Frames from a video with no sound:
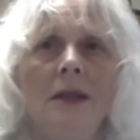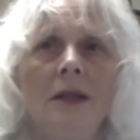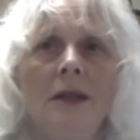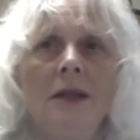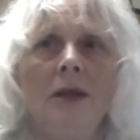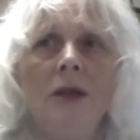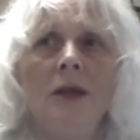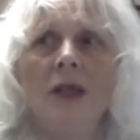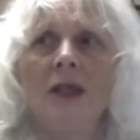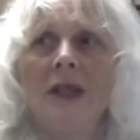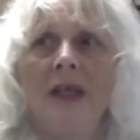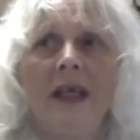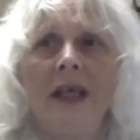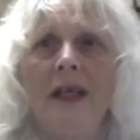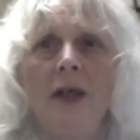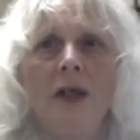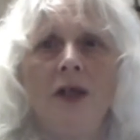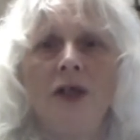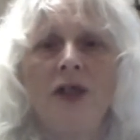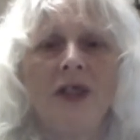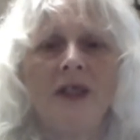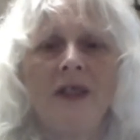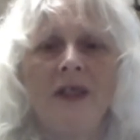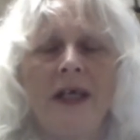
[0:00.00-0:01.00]
They're not
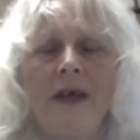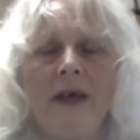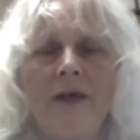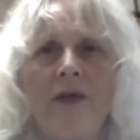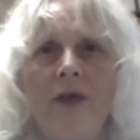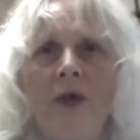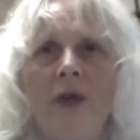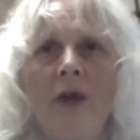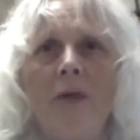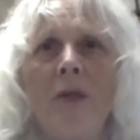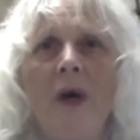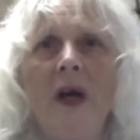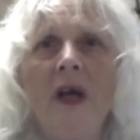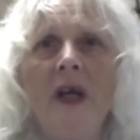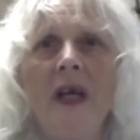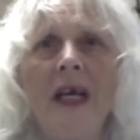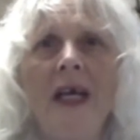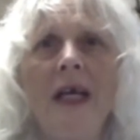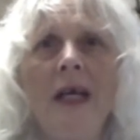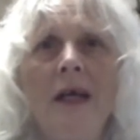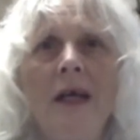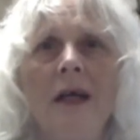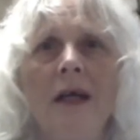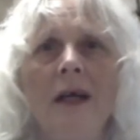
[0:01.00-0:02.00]
just there for the
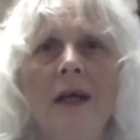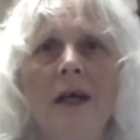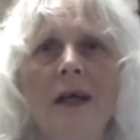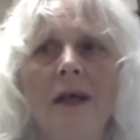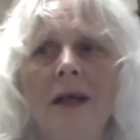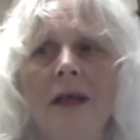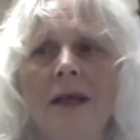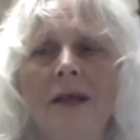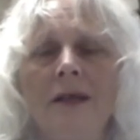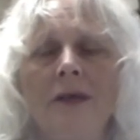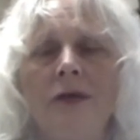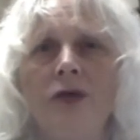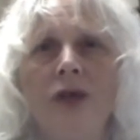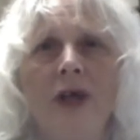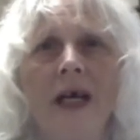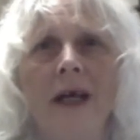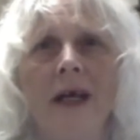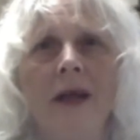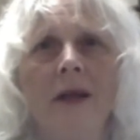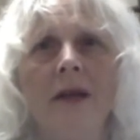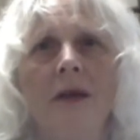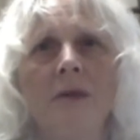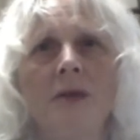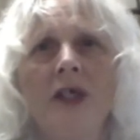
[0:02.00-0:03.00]
money and
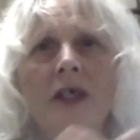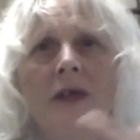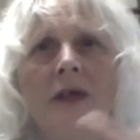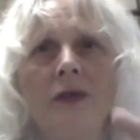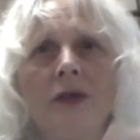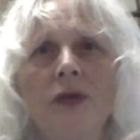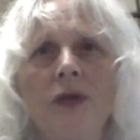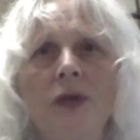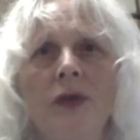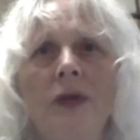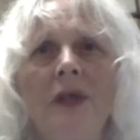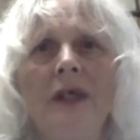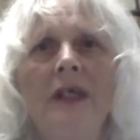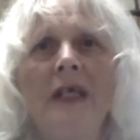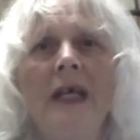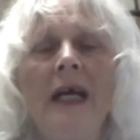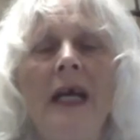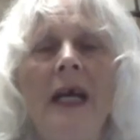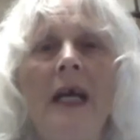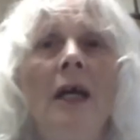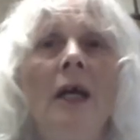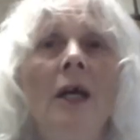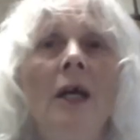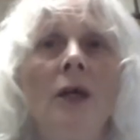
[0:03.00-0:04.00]
dragging themselves through the
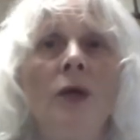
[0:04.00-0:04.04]
day,